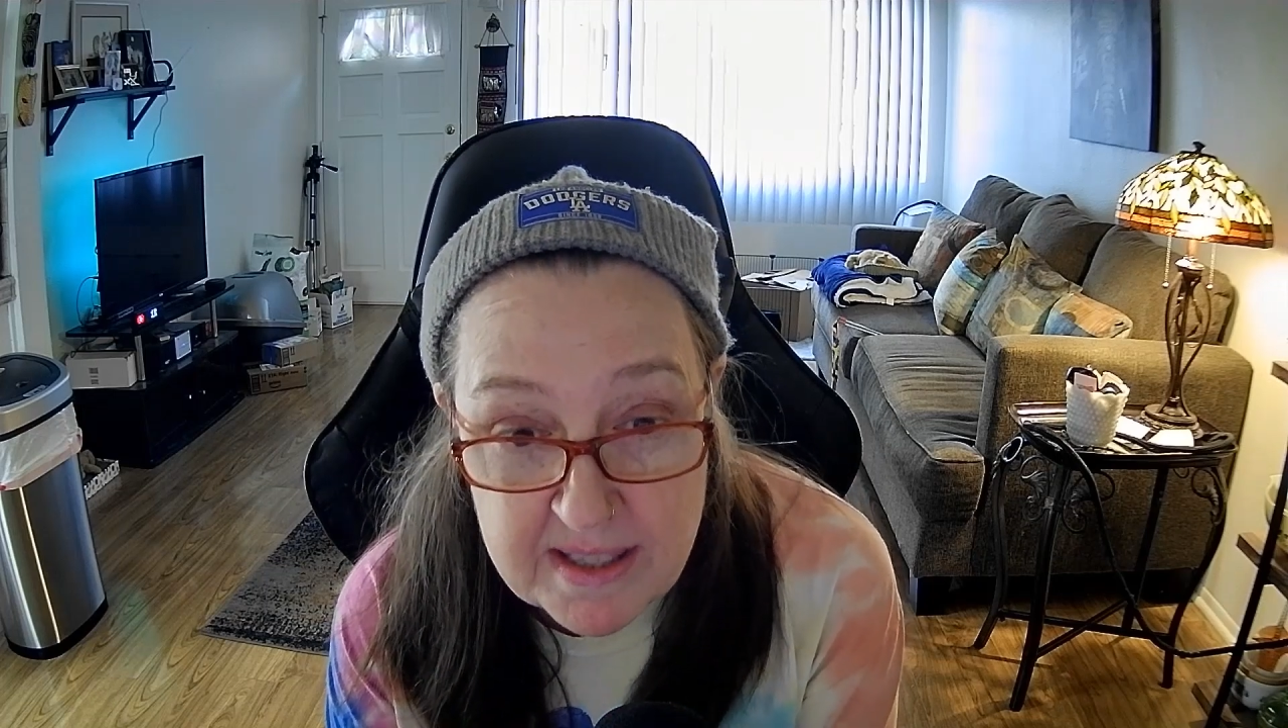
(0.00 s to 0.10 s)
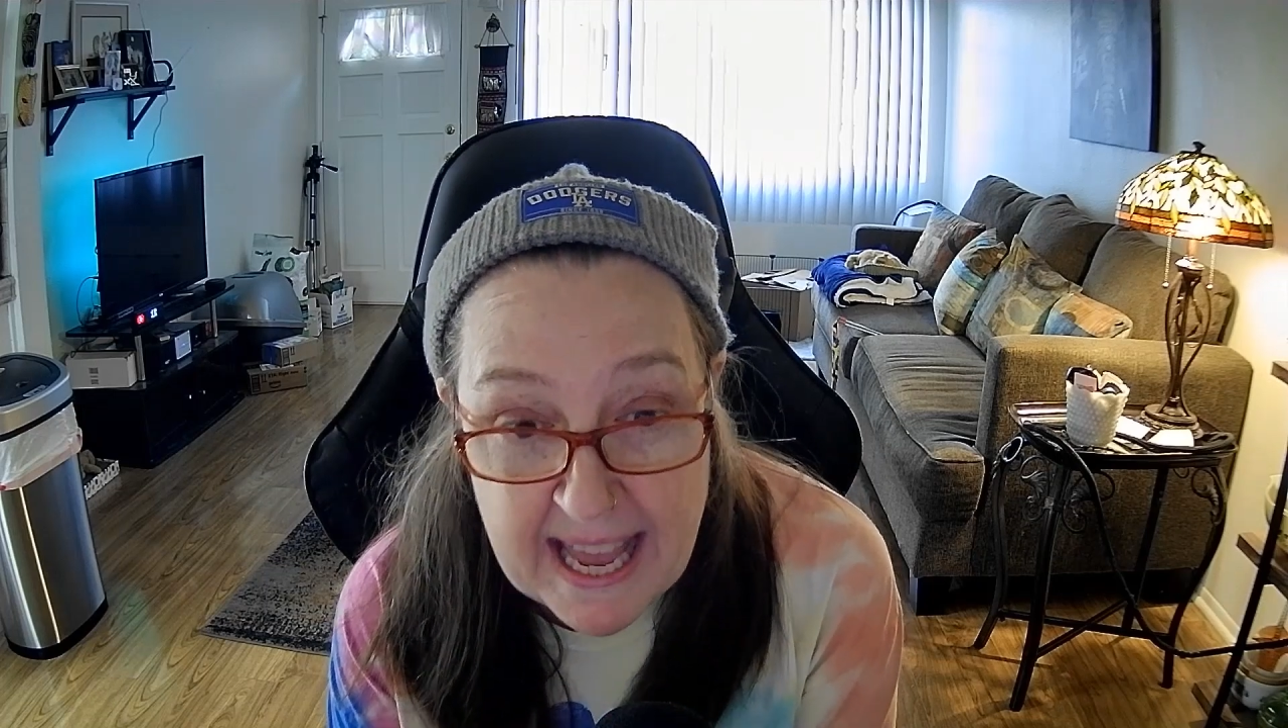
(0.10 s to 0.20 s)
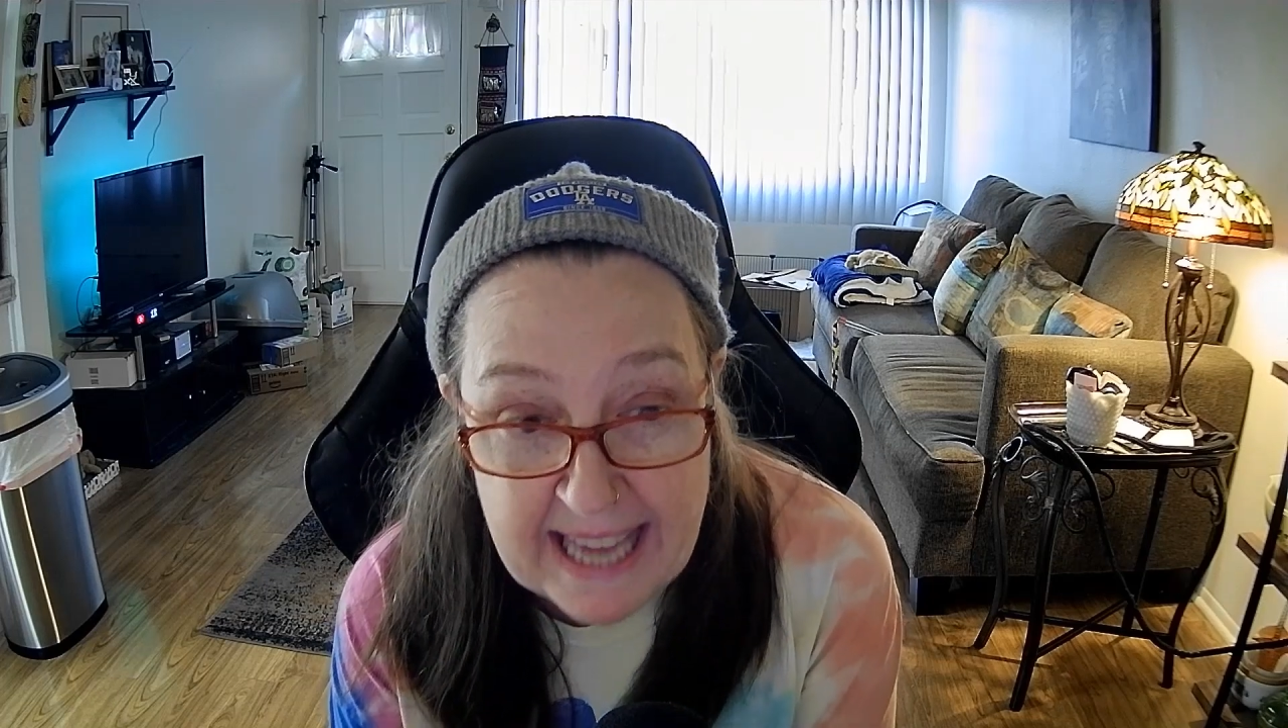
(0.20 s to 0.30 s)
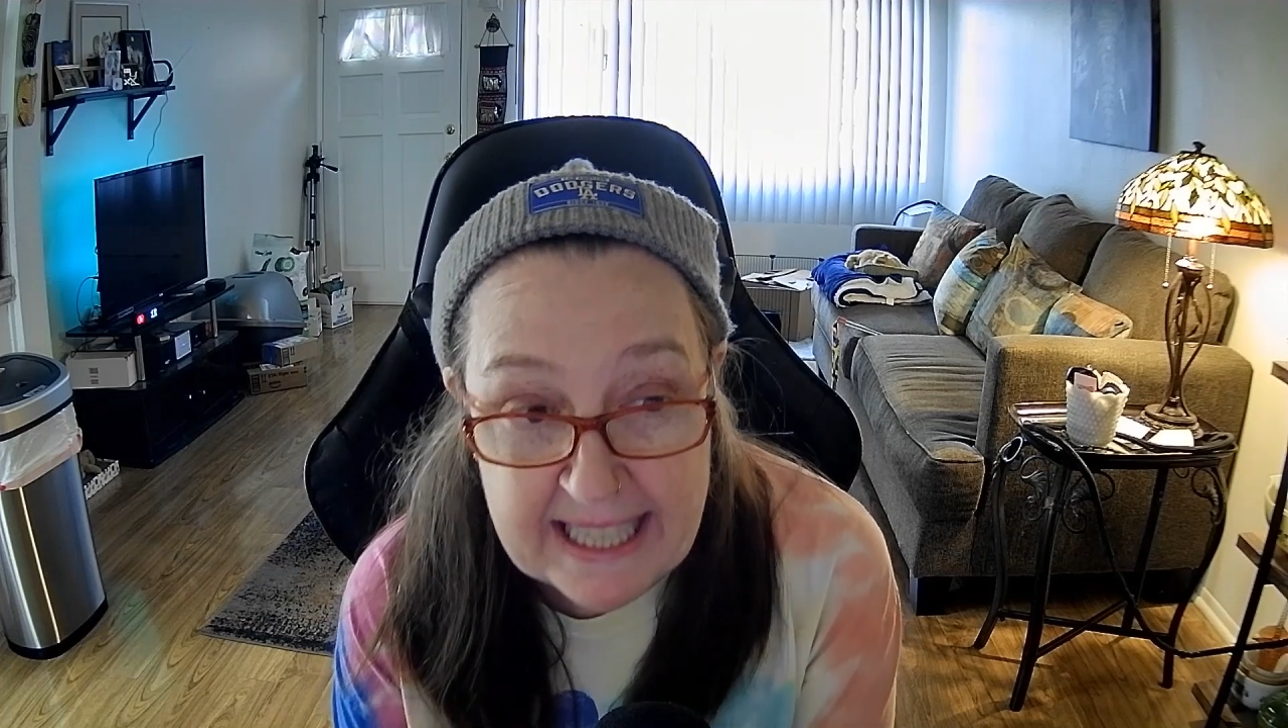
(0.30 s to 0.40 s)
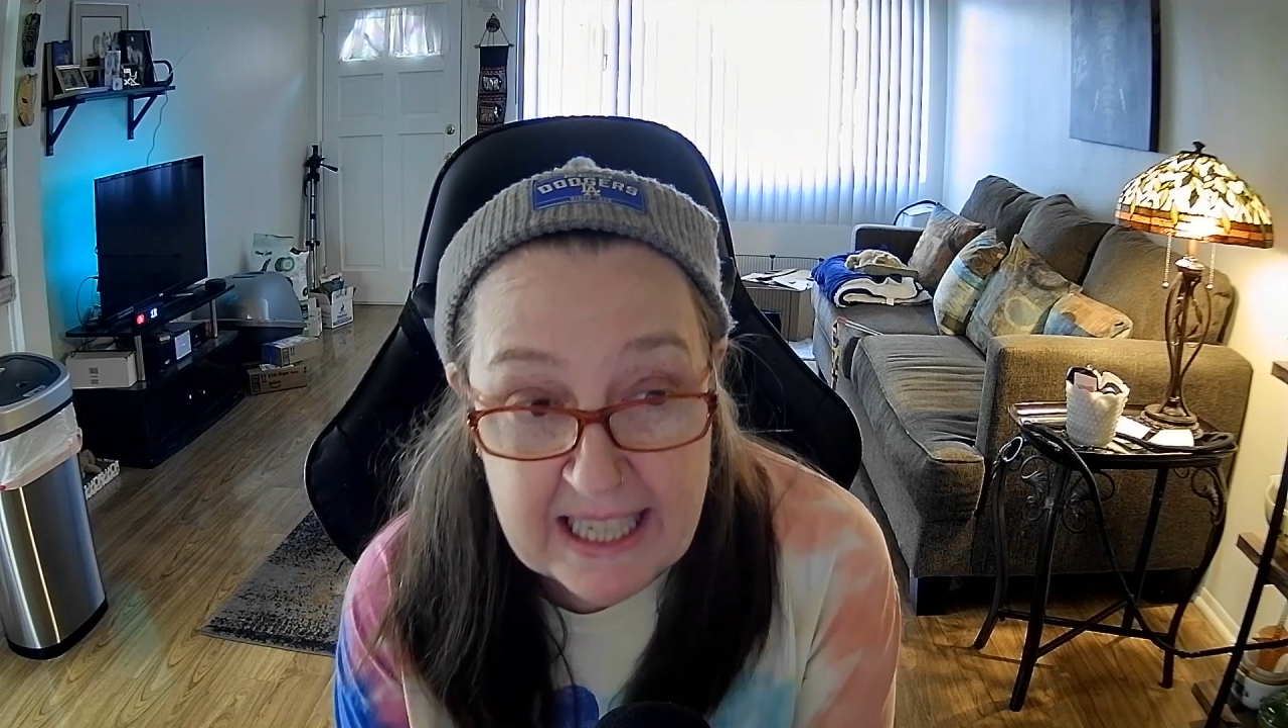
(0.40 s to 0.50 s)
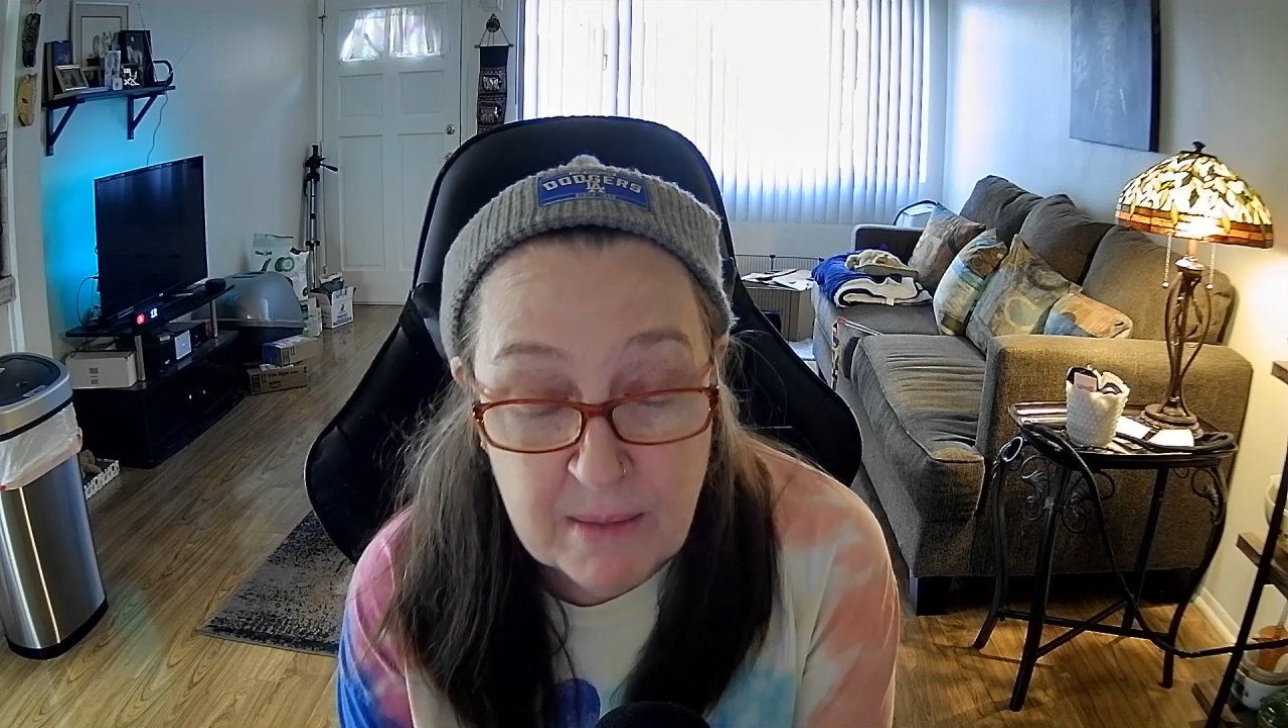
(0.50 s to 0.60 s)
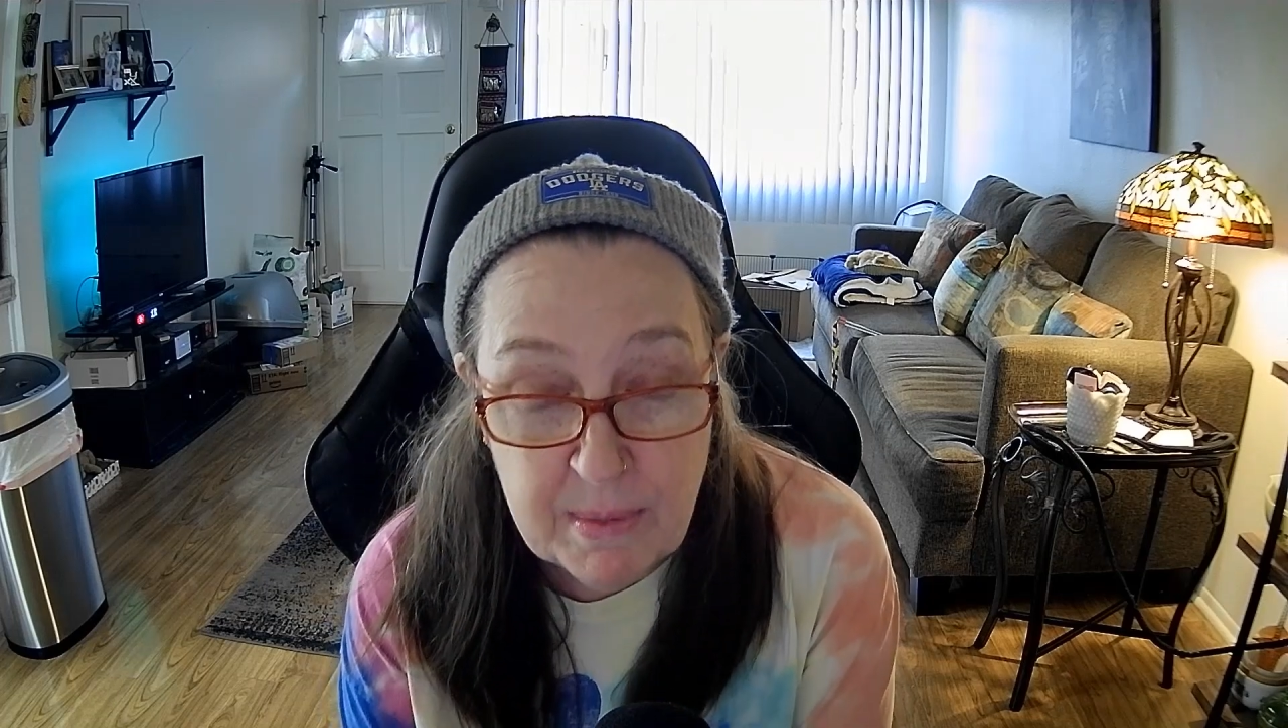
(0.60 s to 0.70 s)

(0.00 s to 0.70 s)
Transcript: adding up,